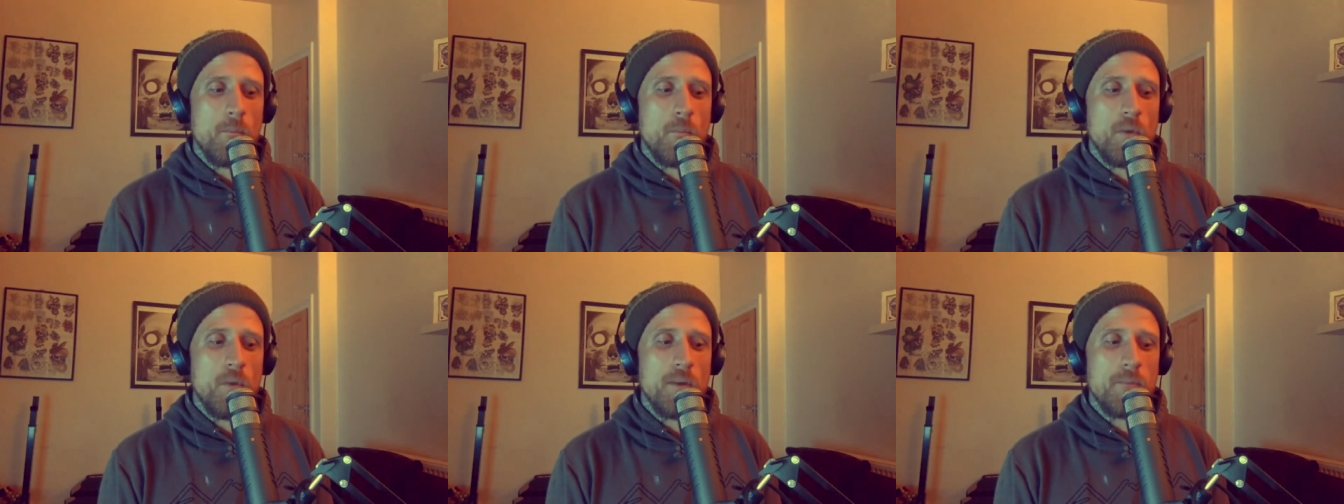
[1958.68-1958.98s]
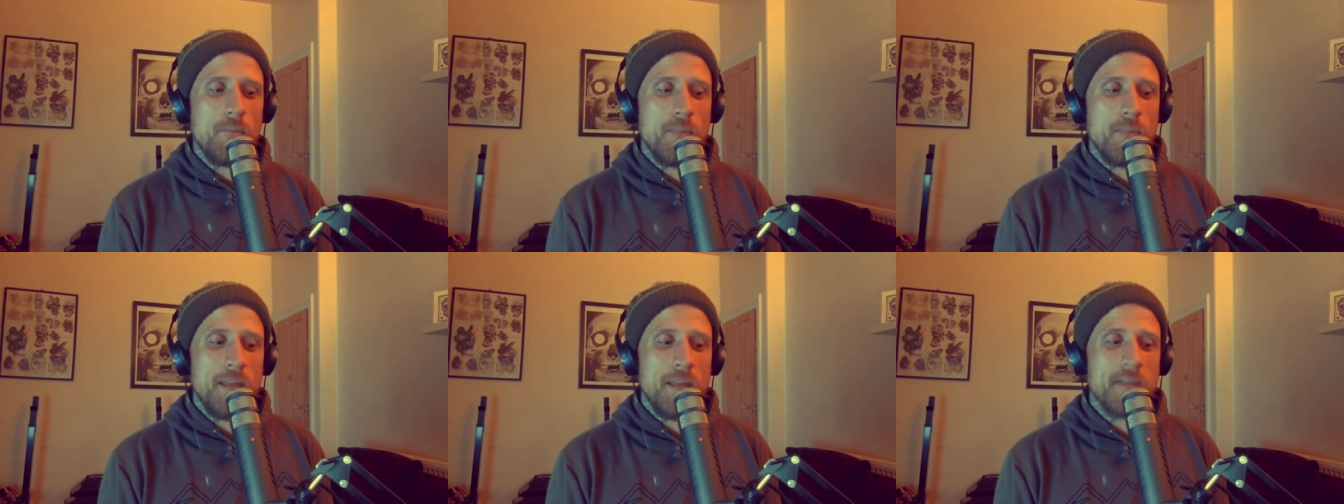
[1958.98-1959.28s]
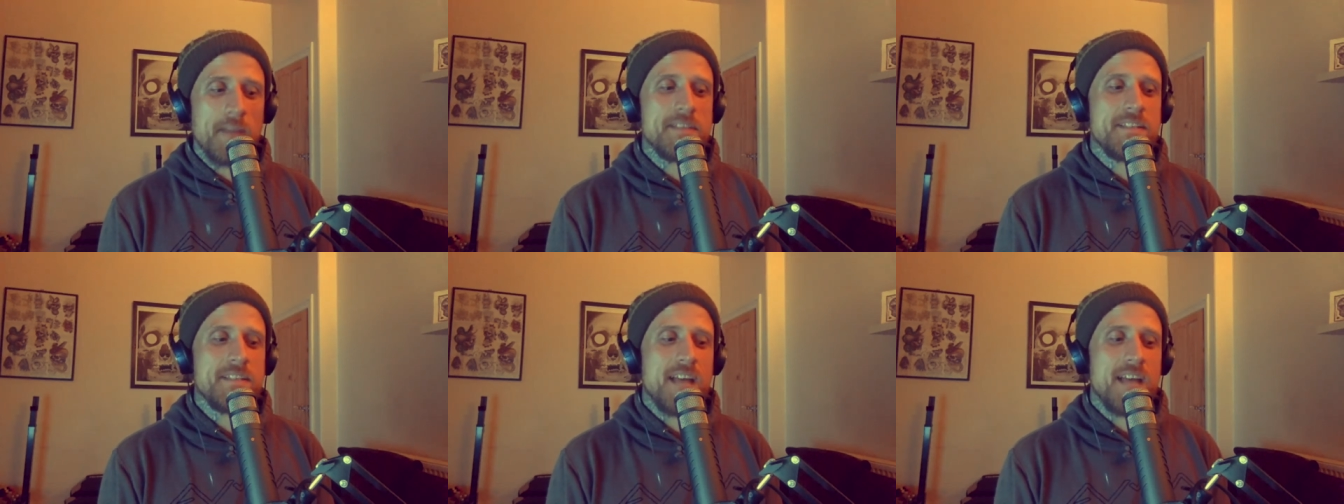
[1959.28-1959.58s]

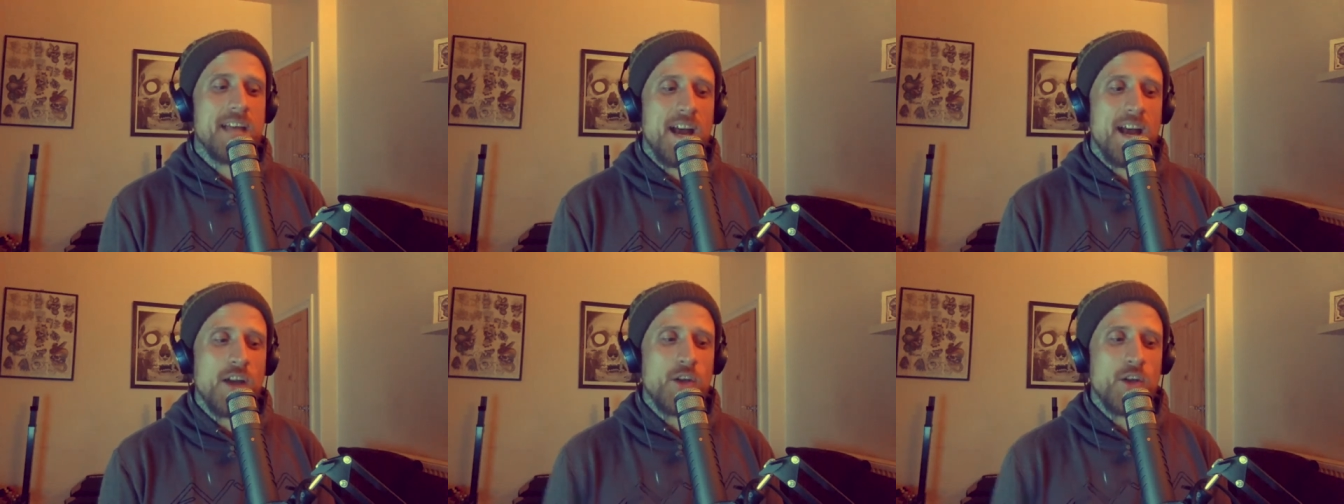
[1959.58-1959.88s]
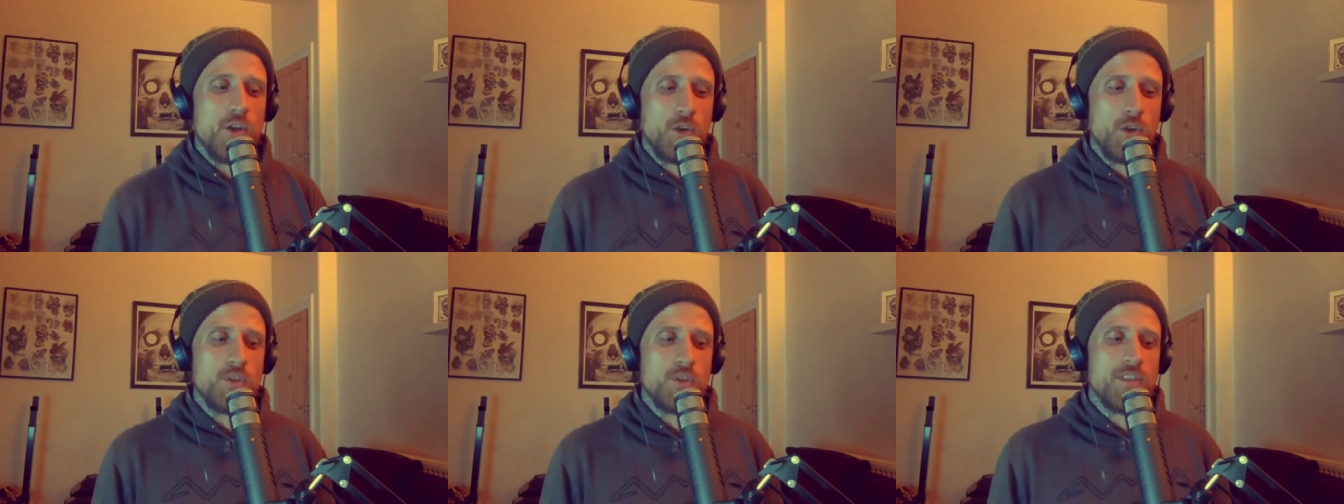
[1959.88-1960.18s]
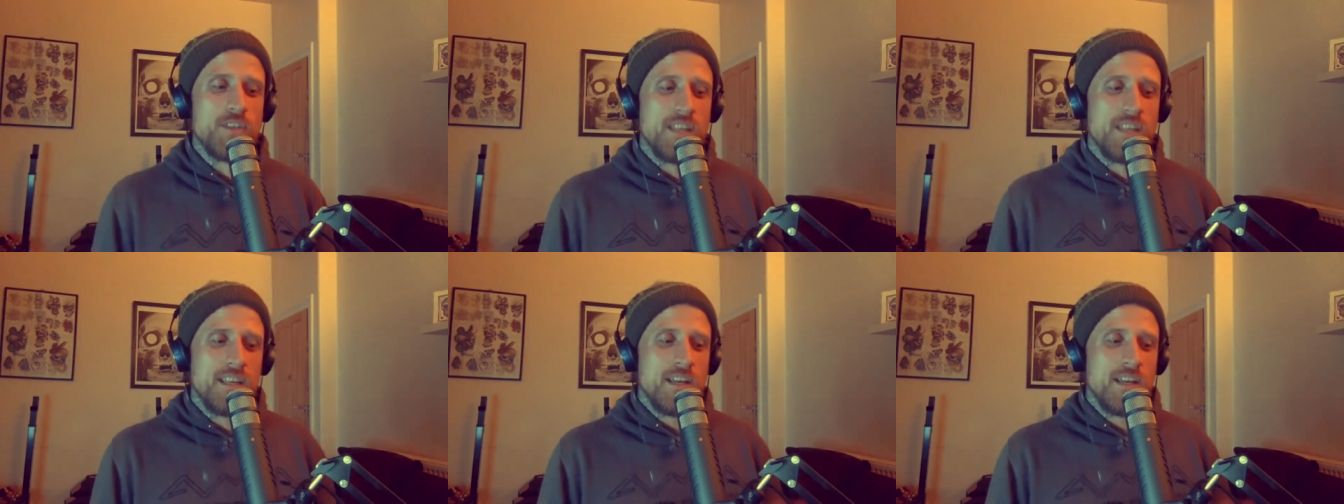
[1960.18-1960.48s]
makes that a good,
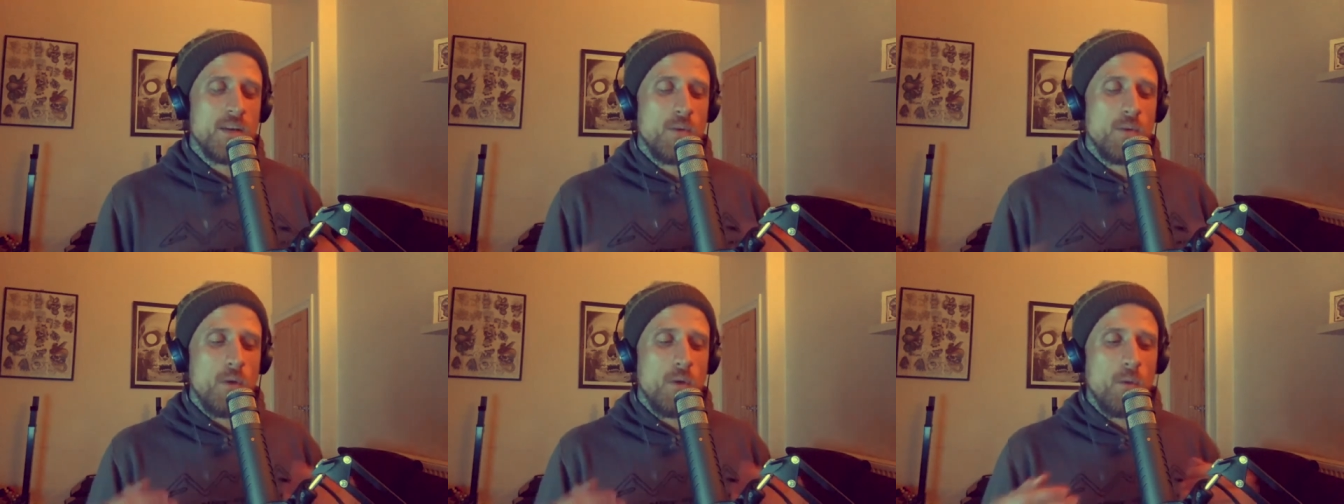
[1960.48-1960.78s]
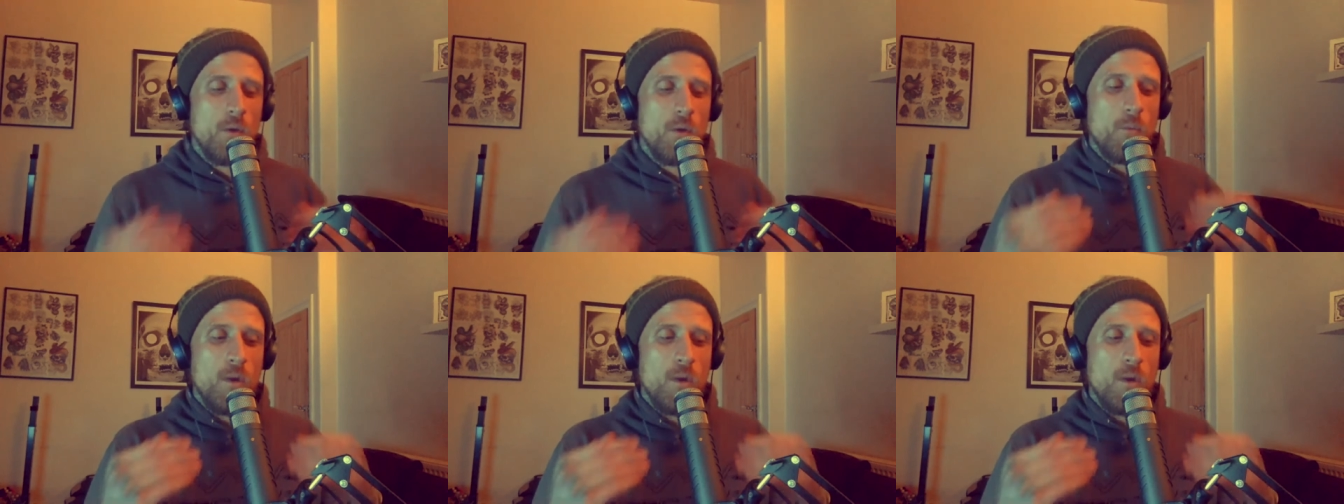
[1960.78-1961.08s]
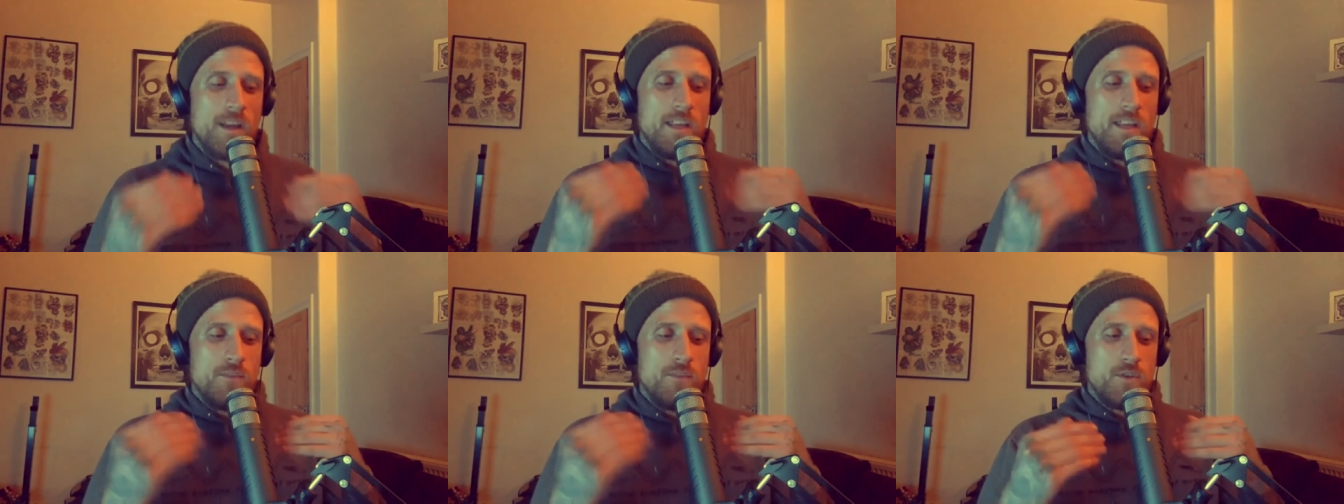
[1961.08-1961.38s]

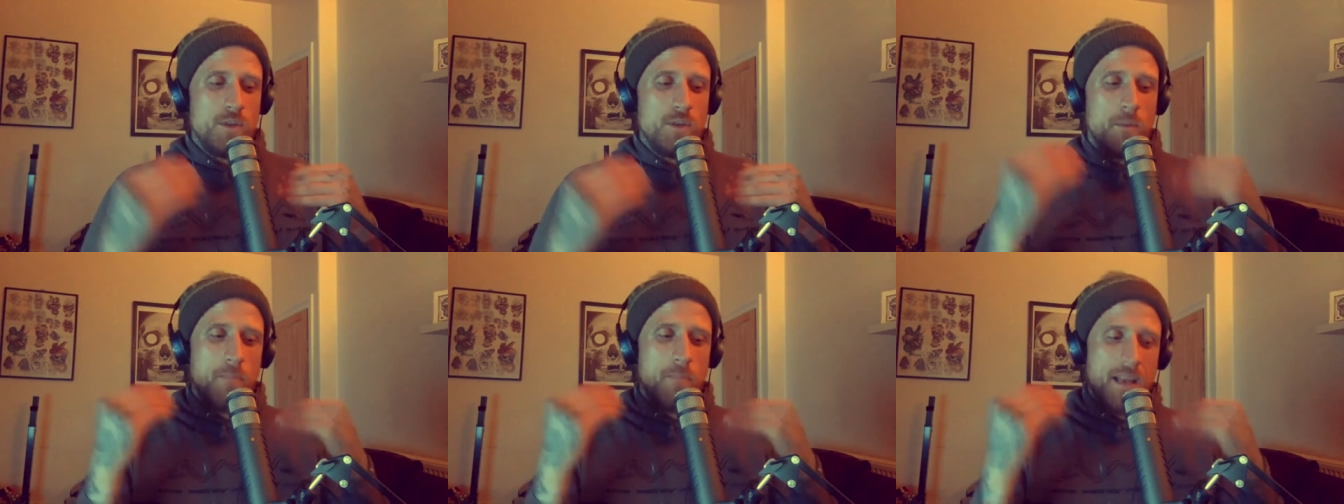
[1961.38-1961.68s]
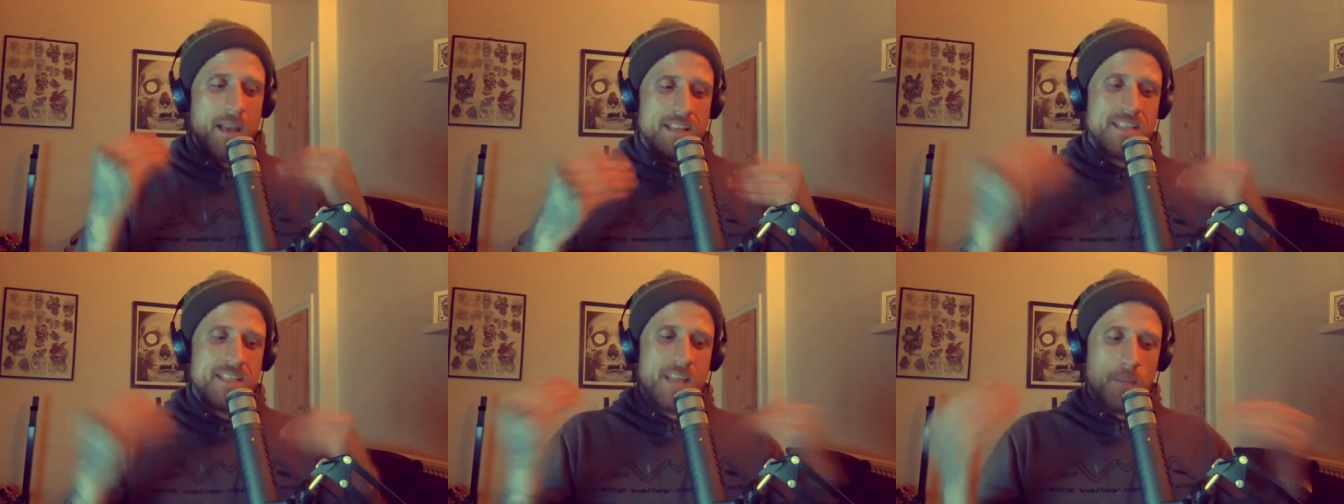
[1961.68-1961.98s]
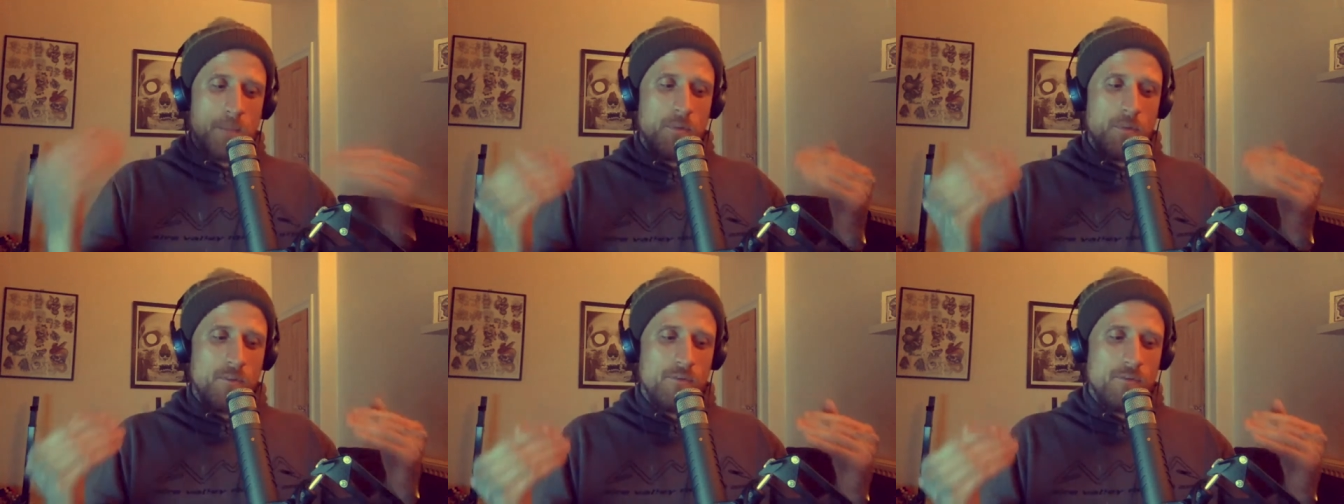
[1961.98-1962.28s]
what gives you the best
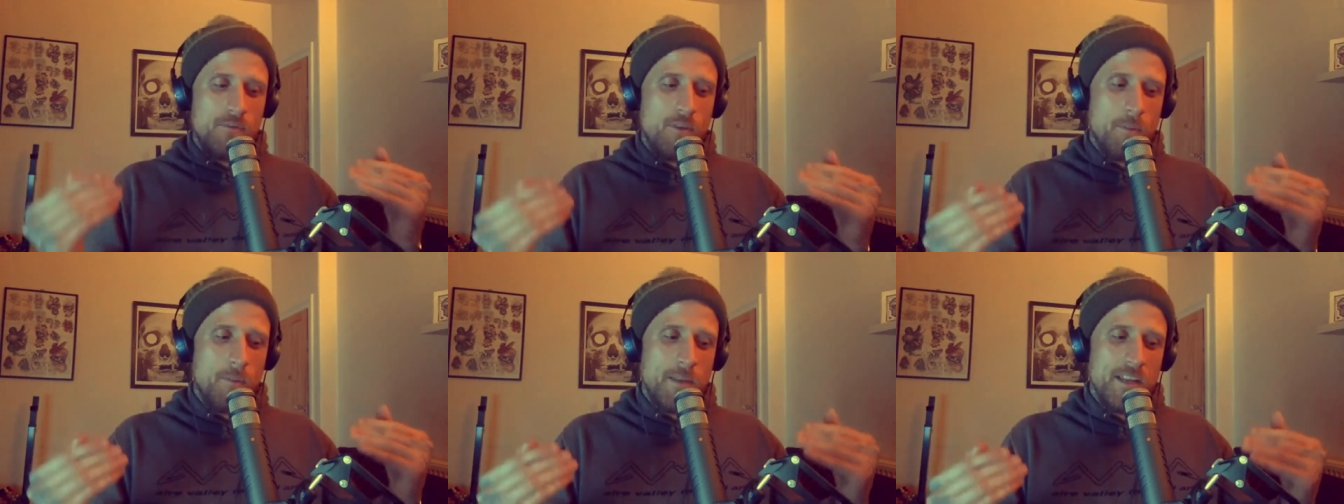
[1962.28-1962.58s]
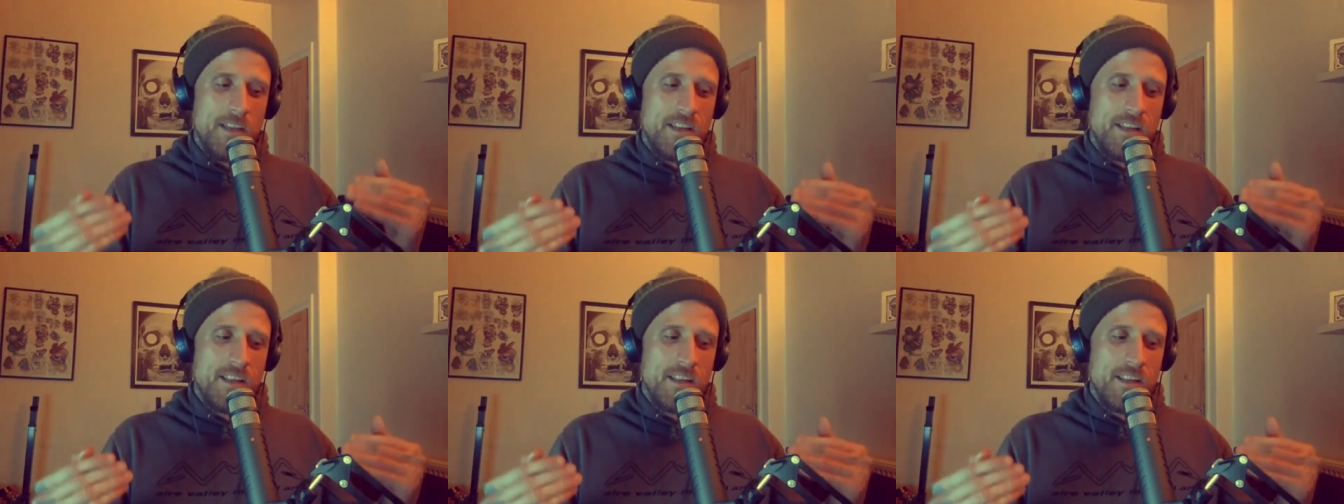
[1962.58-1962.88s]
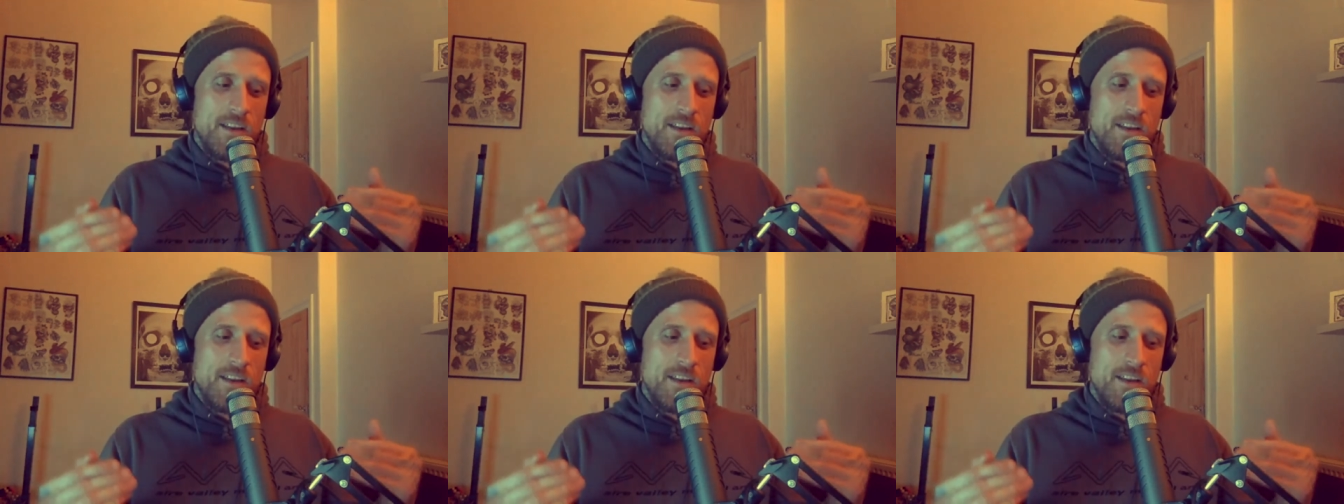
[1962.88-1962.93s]
step up from it